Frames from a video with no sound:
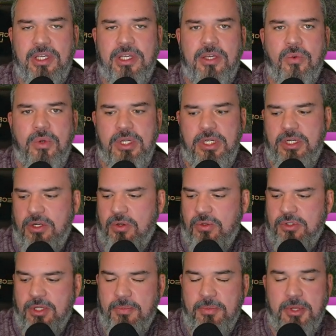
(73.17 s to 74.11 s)
we need to know
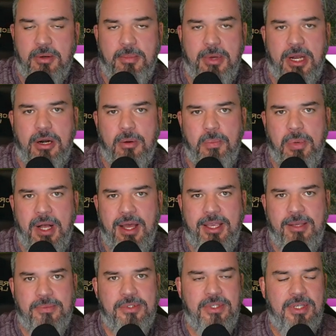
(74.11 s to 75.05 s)
something about our
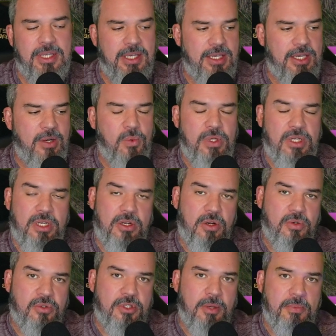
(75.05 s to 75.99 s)
pipes, and we need to know
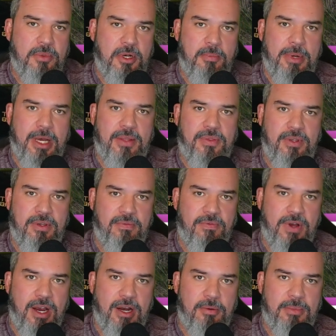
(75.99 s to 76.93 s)
something about the
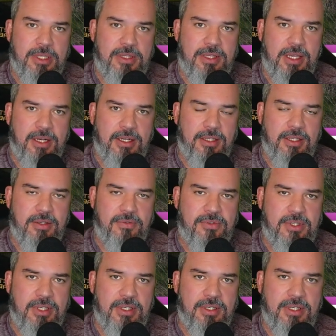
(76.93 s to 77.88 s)
environment that it lives
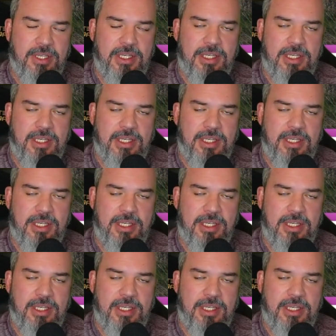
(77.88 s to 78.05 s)
in.